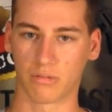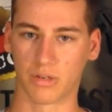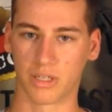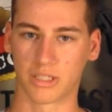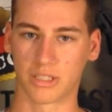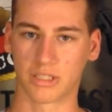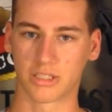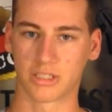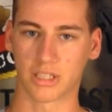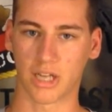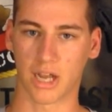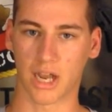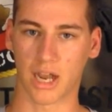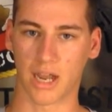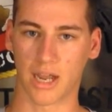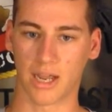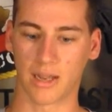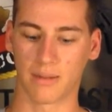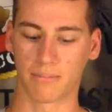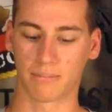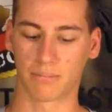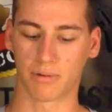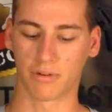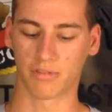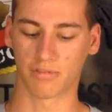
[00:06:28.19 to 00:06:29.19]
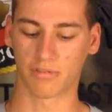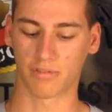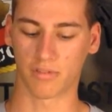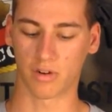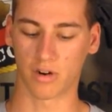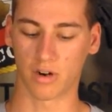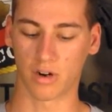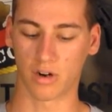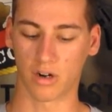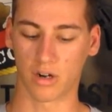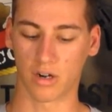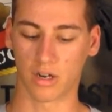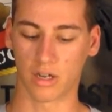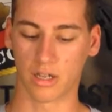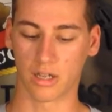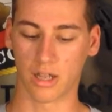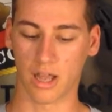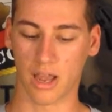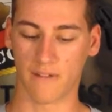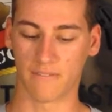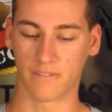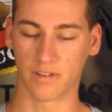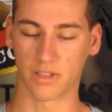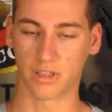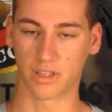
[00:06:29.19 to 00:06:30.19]
which I prefer
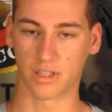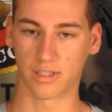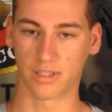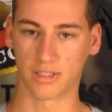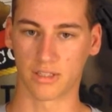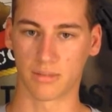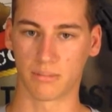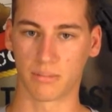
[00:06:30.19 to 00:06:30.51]
everything